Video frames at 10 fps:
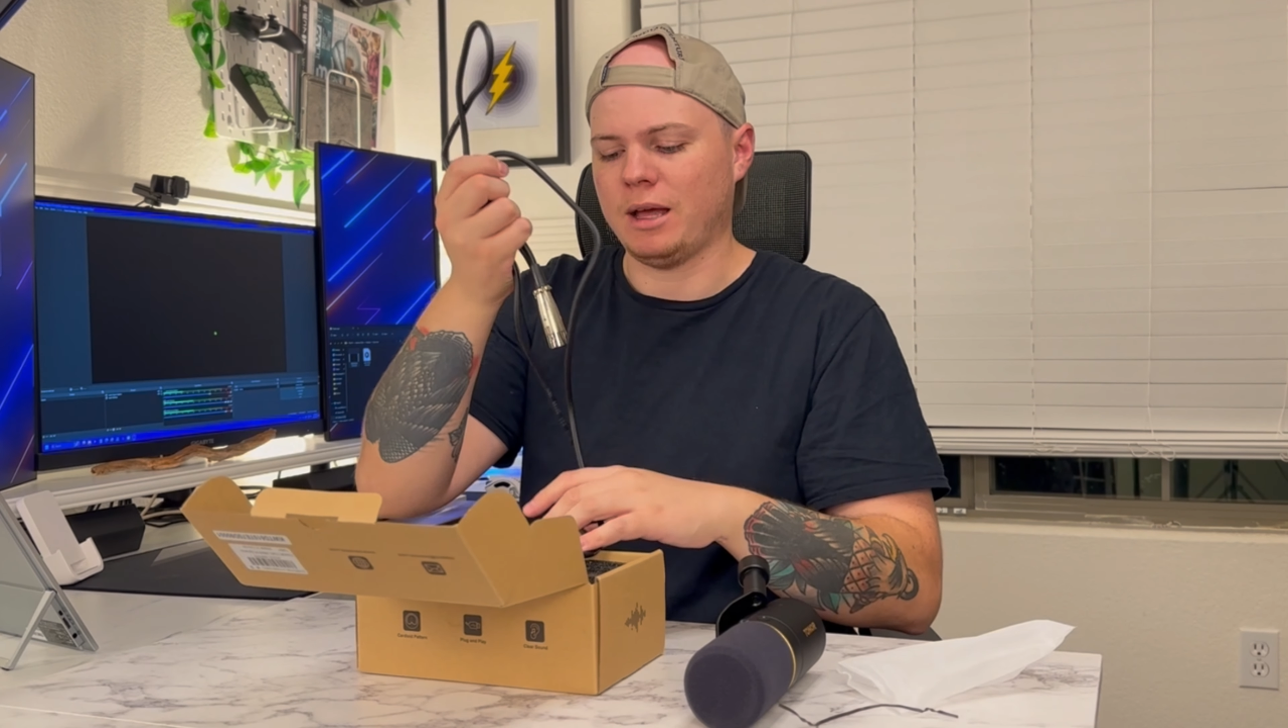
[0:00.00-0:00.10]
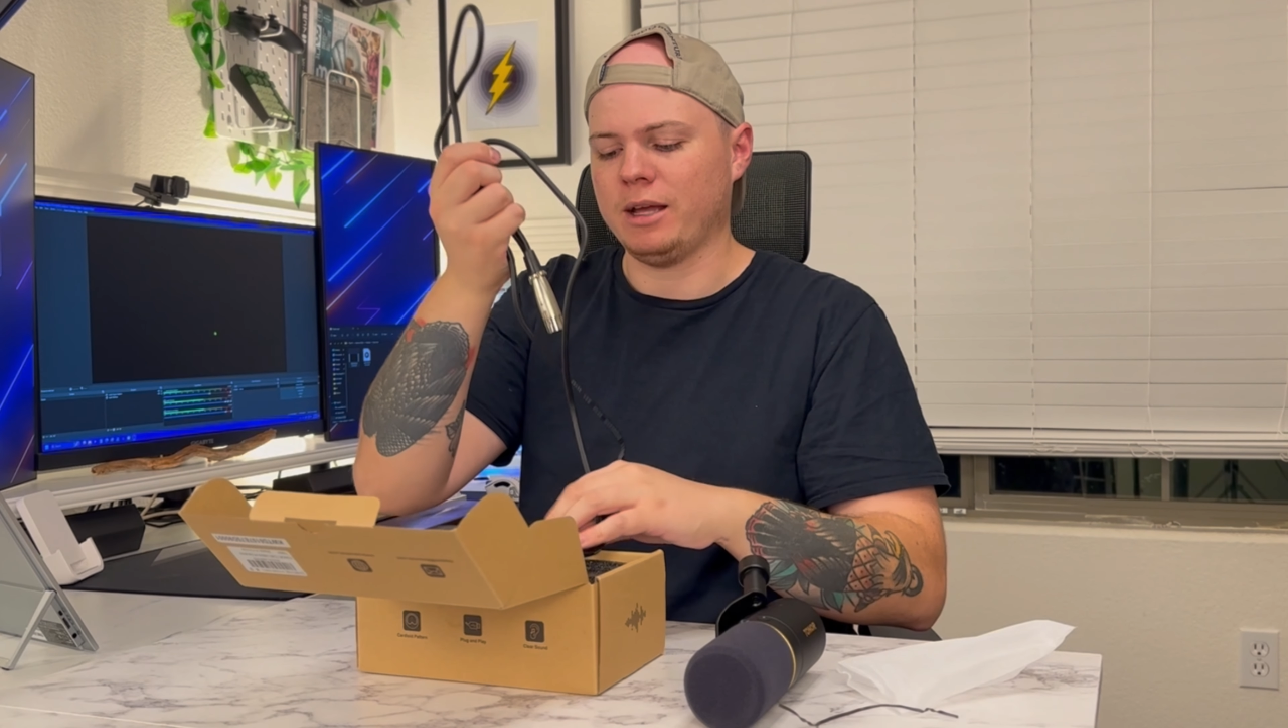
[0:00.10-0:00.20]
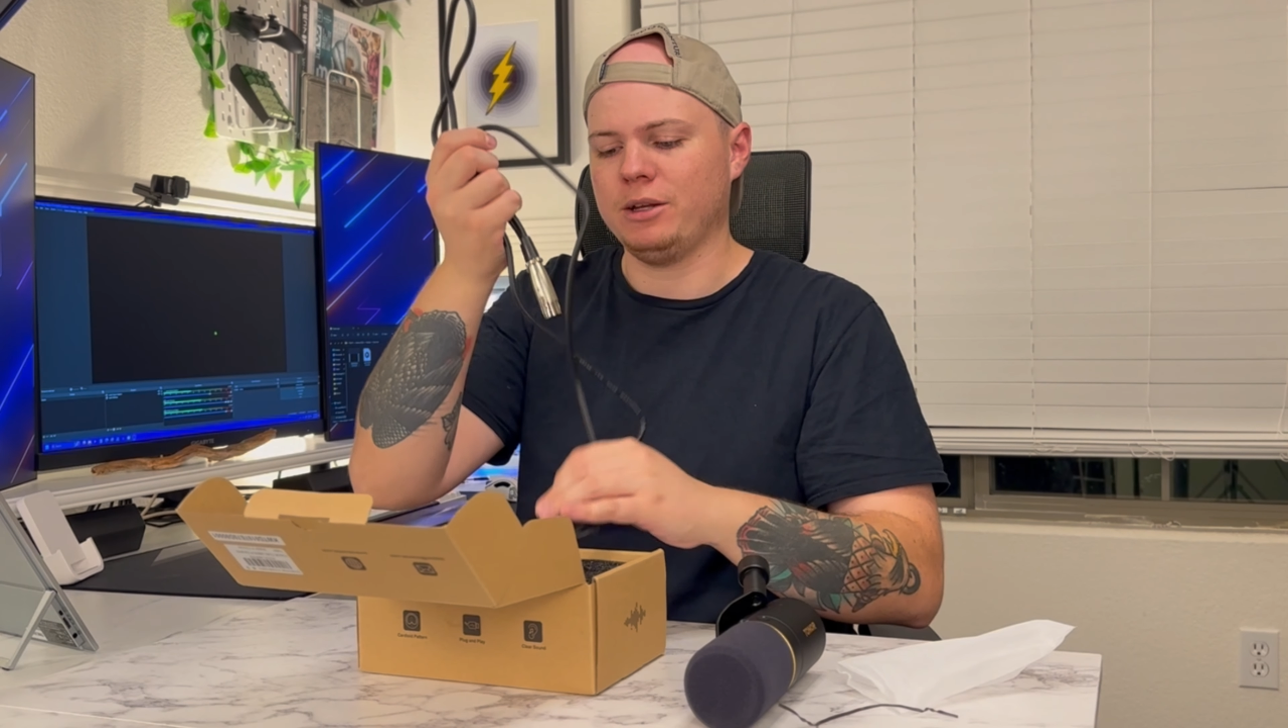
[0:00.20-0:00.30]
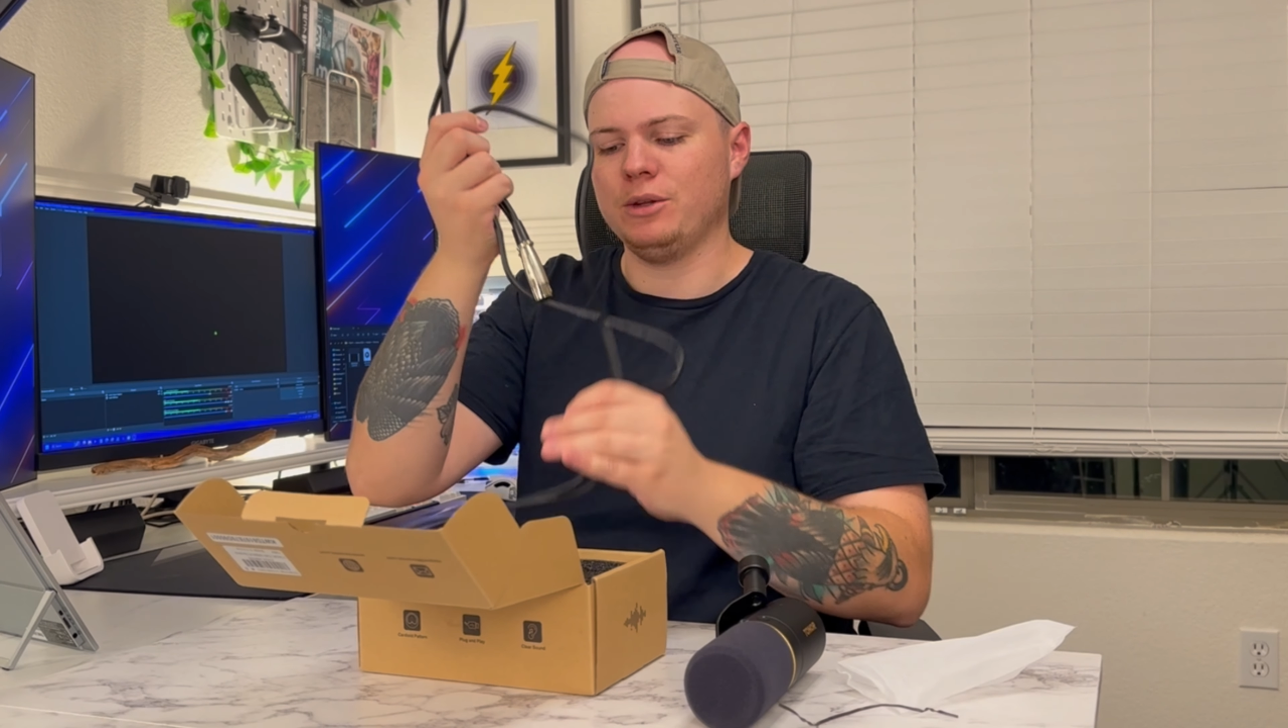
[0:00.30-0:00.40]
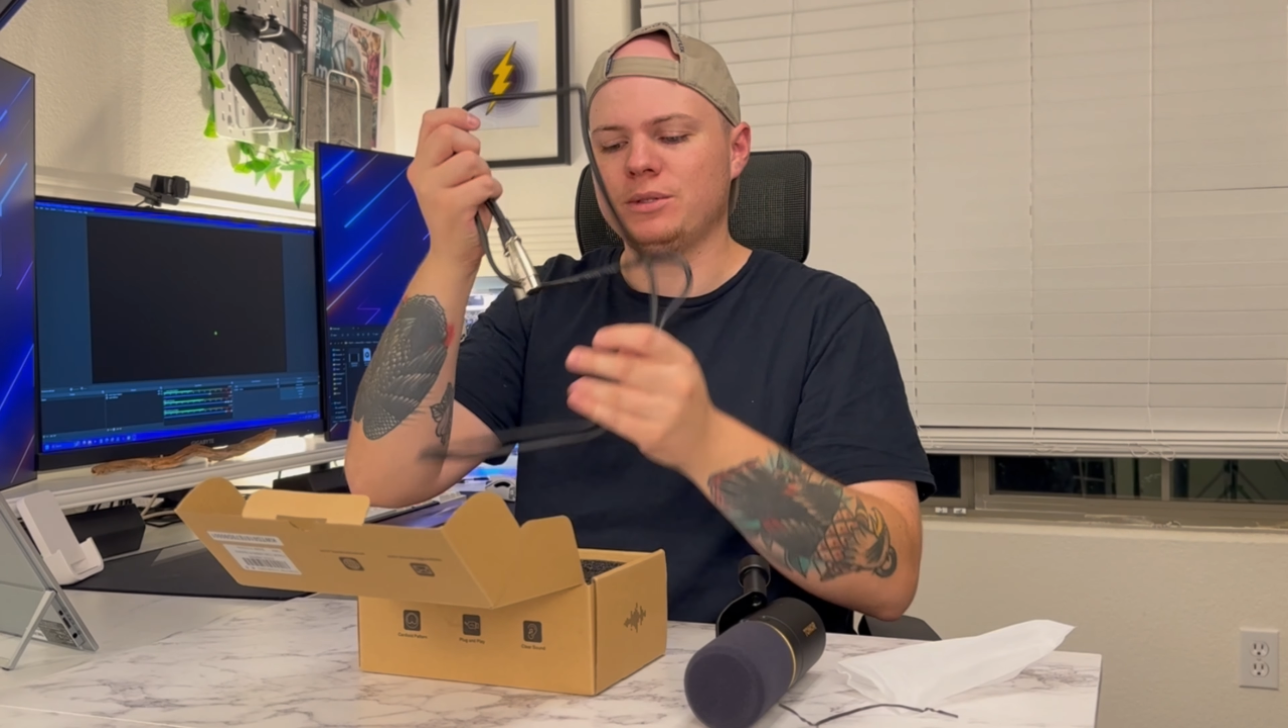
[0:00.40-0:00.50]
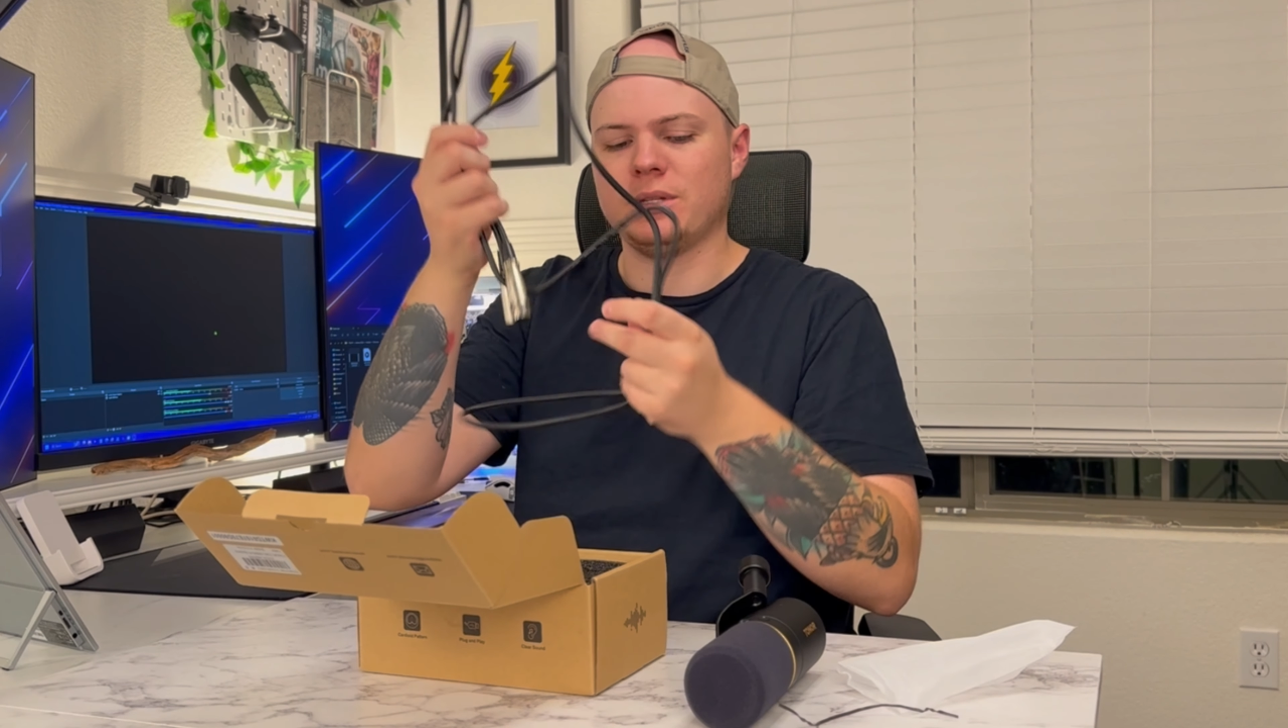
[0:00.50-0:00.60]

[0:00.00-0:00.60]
I could use